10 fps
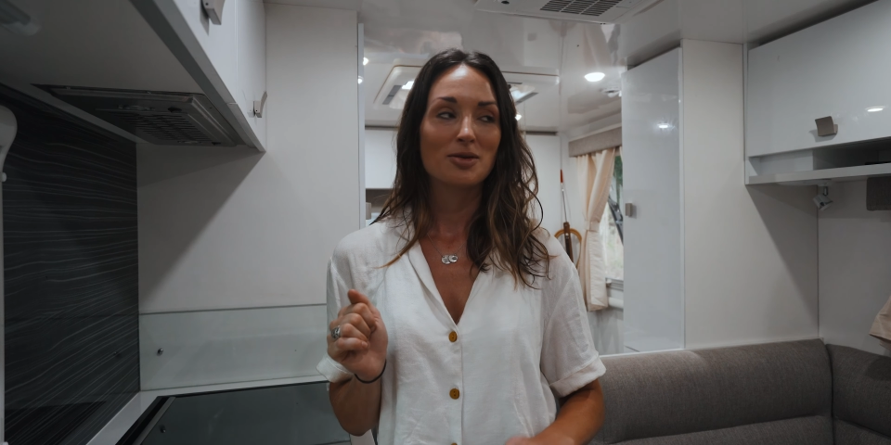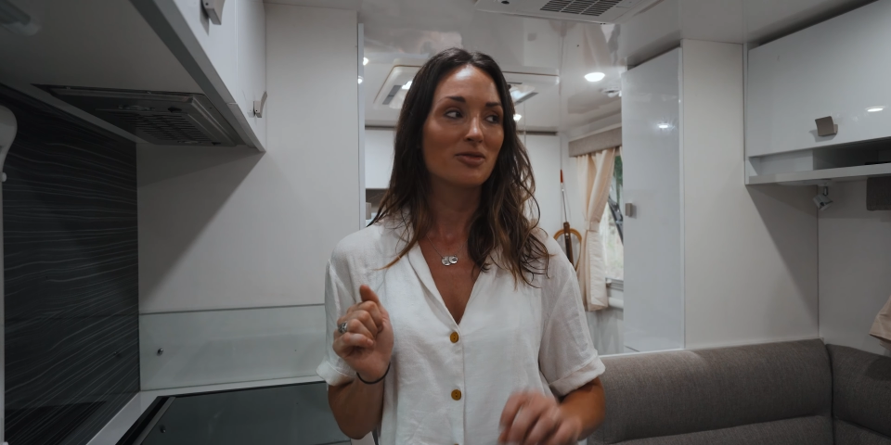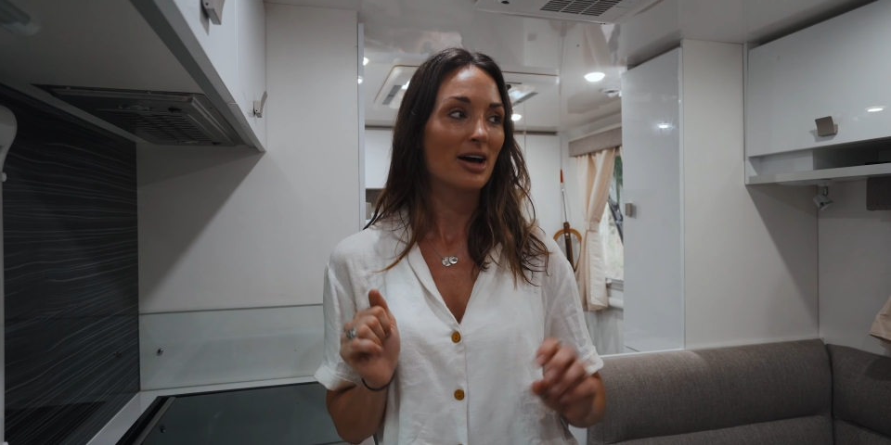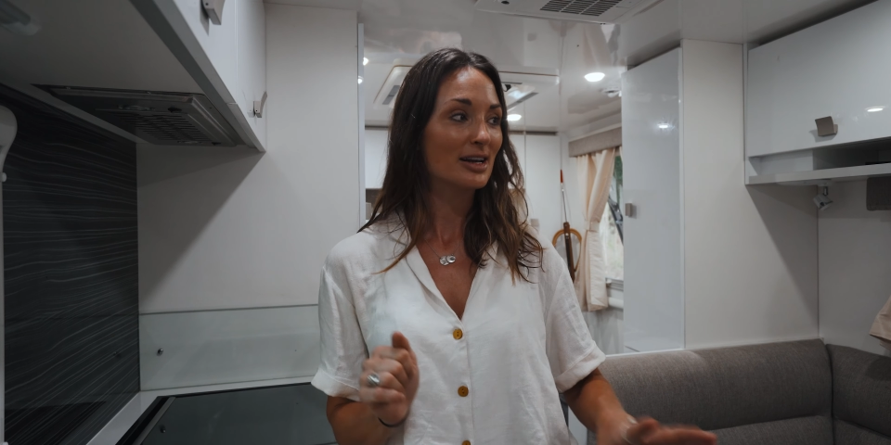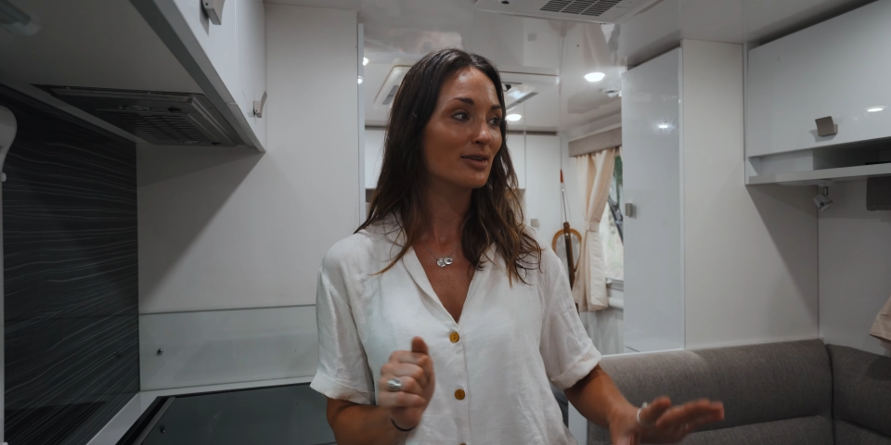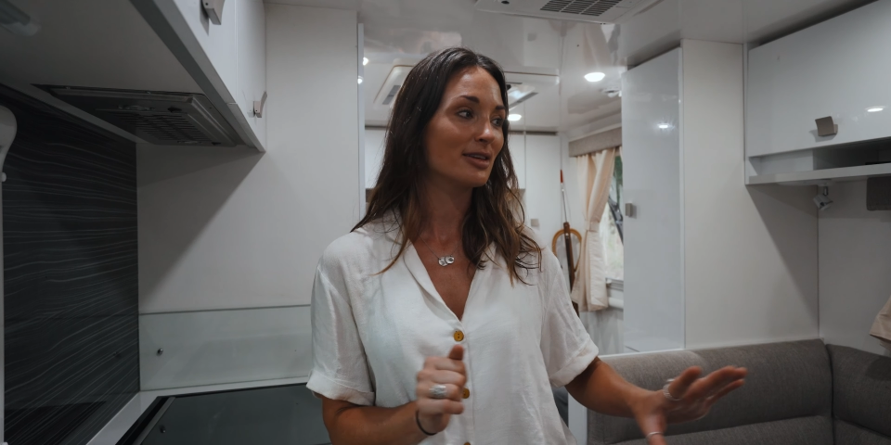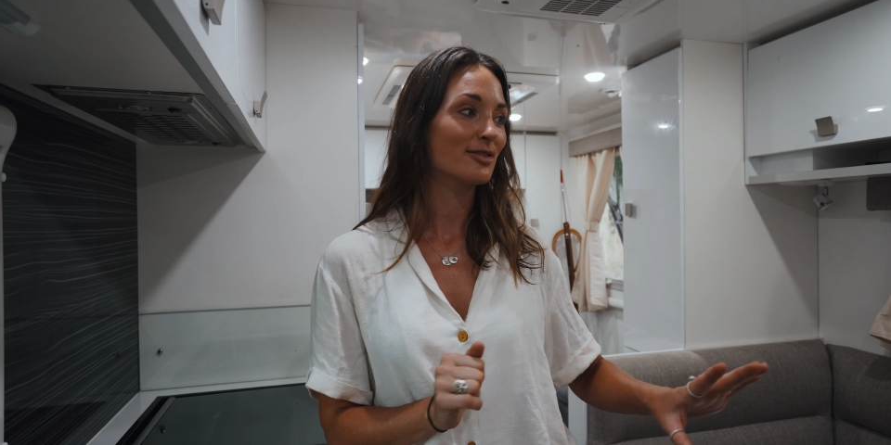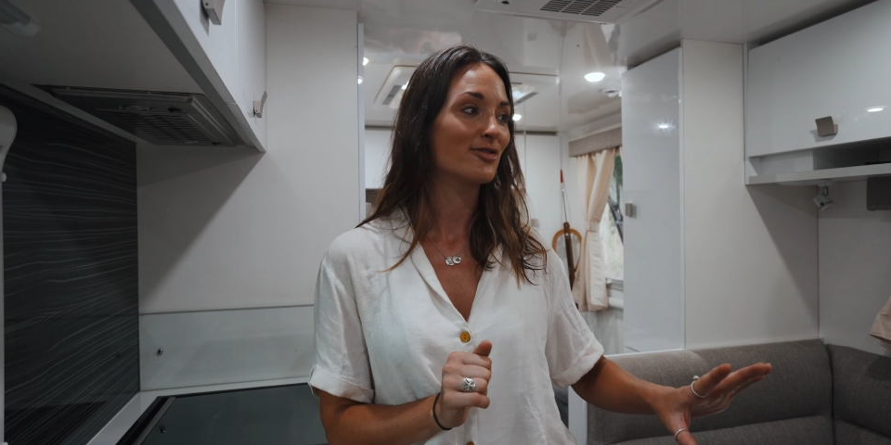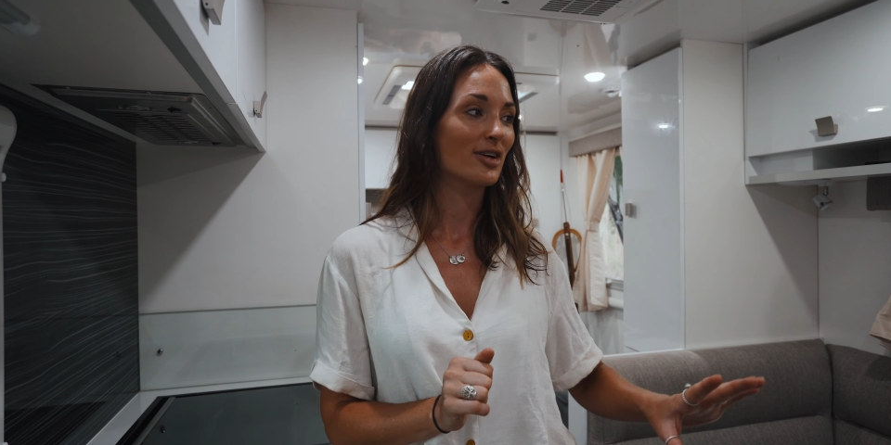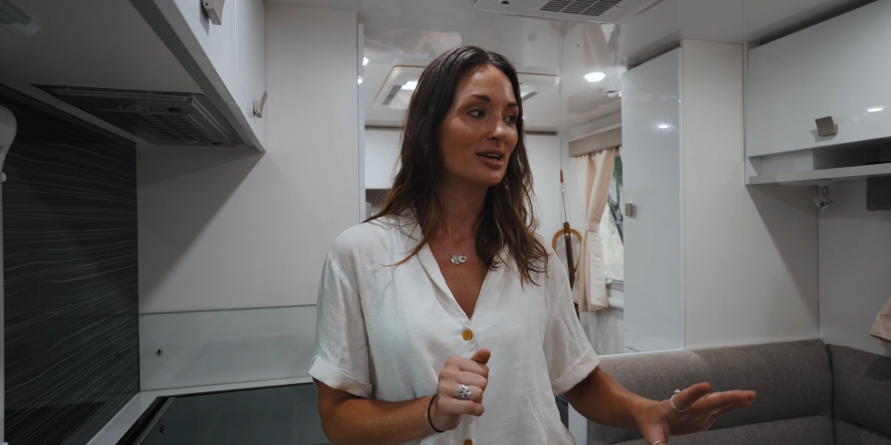We've had a look in the
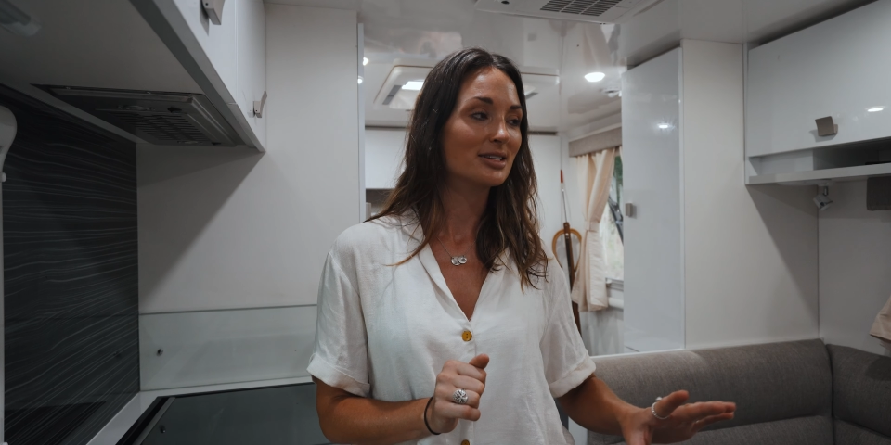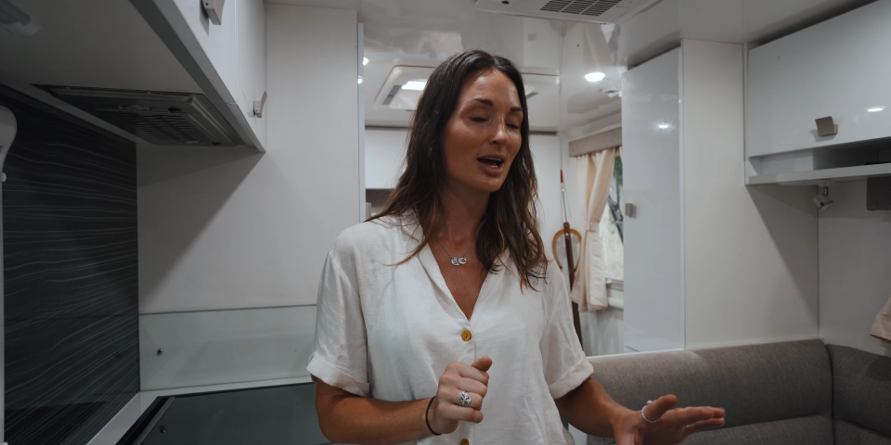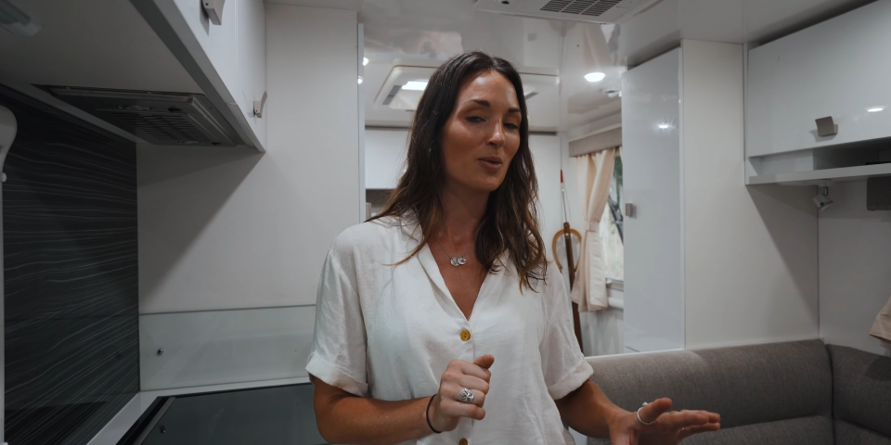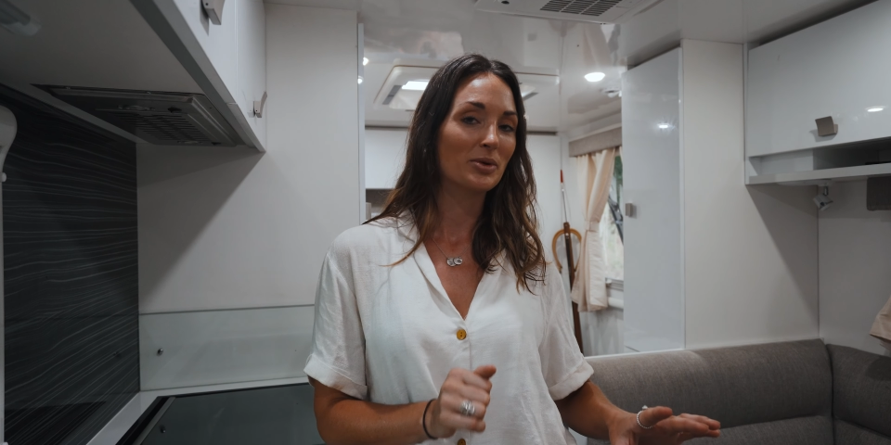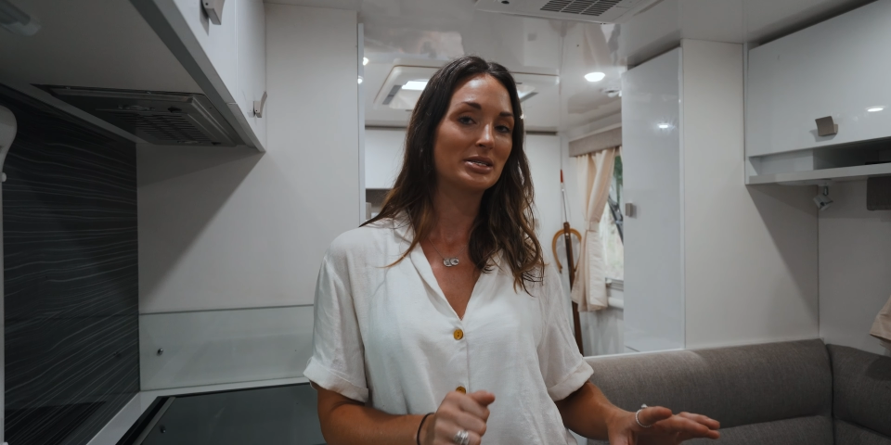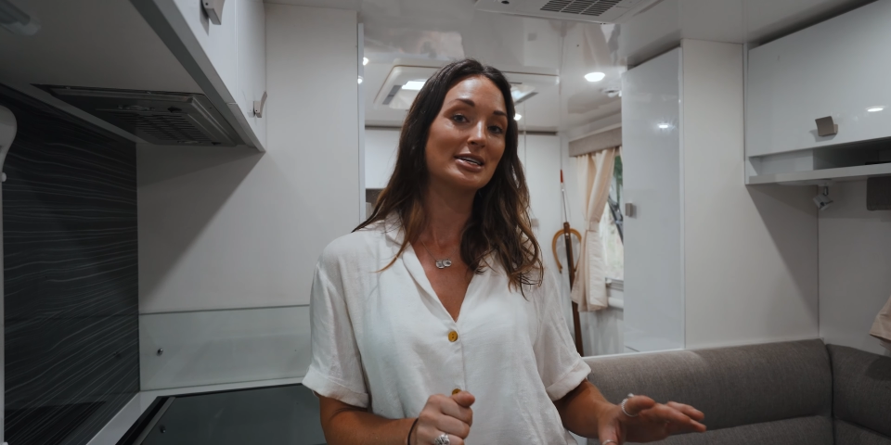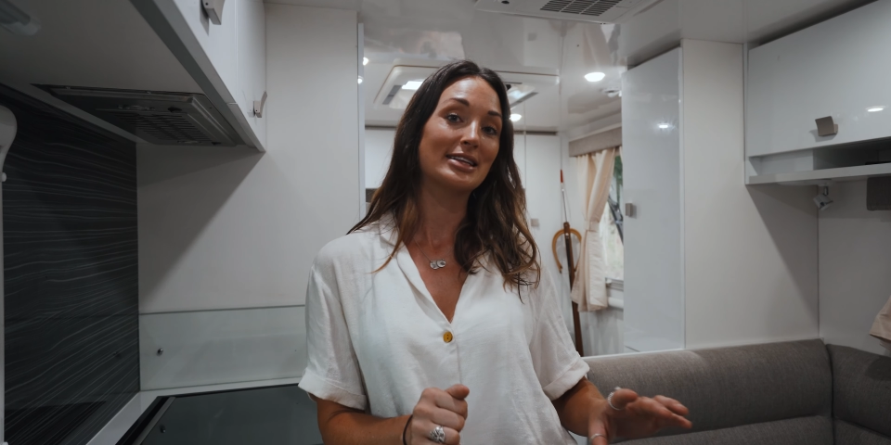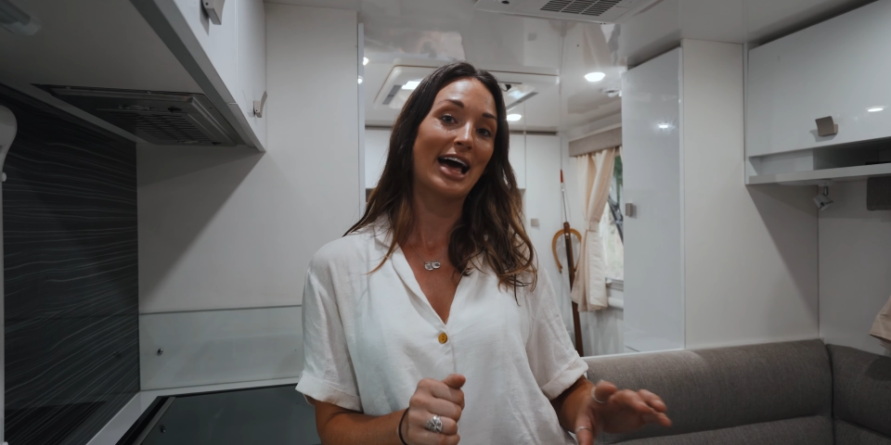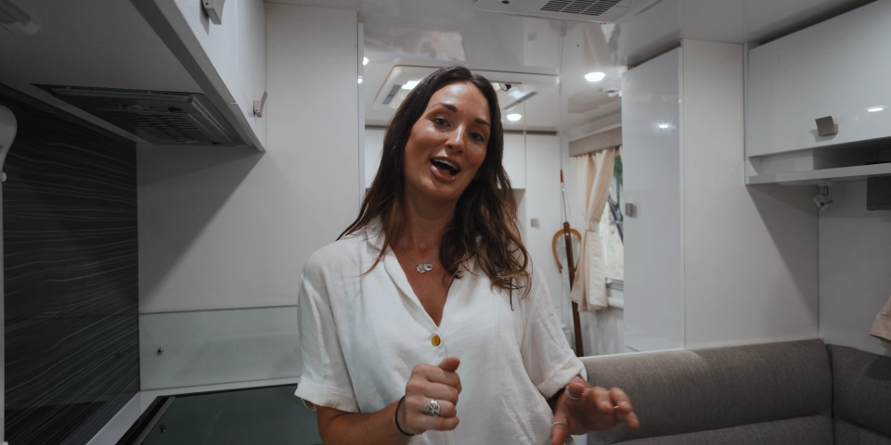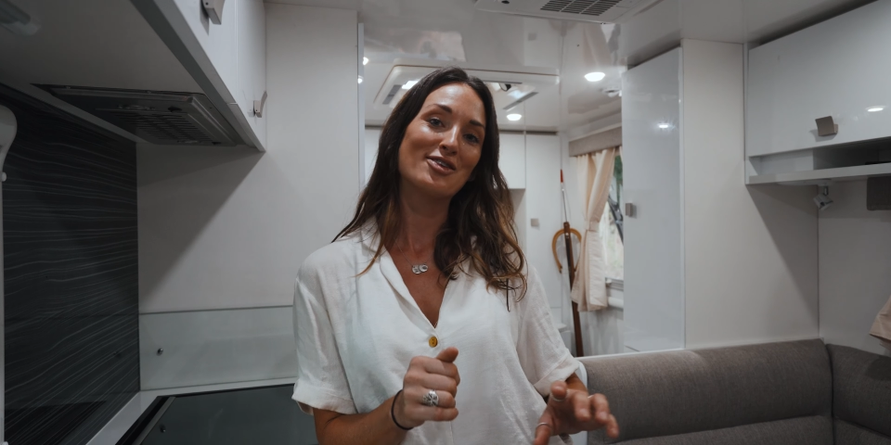fridge and we still
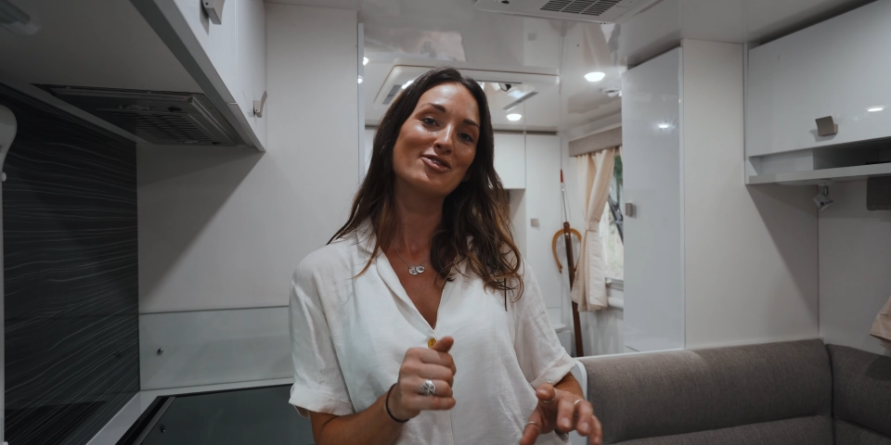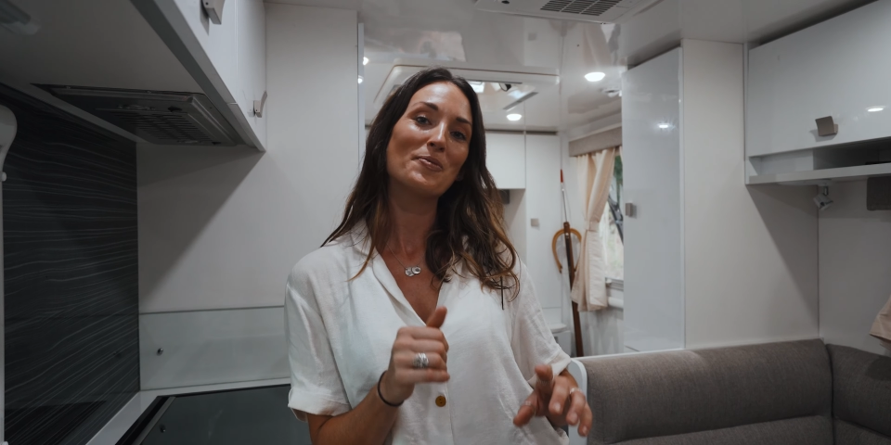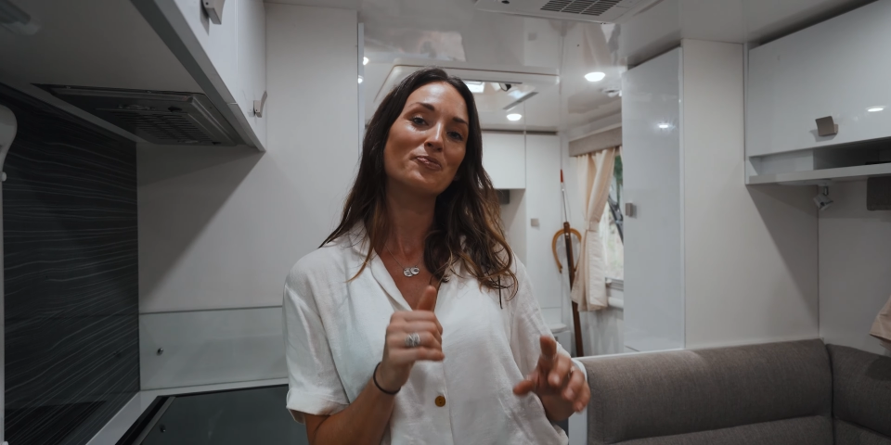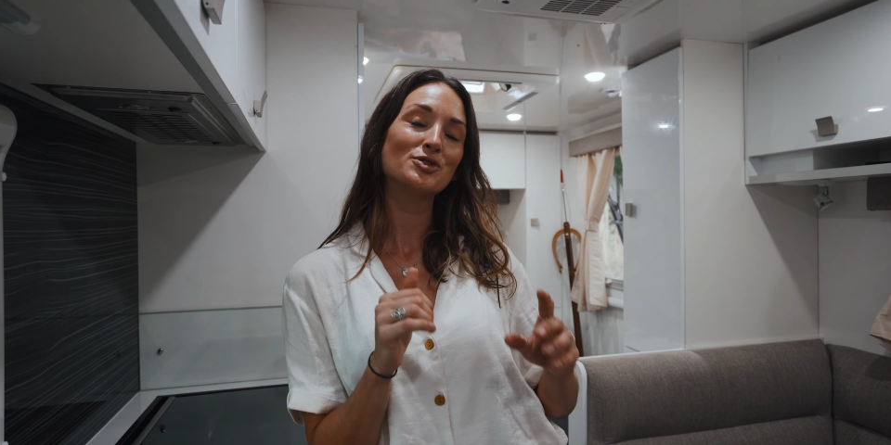have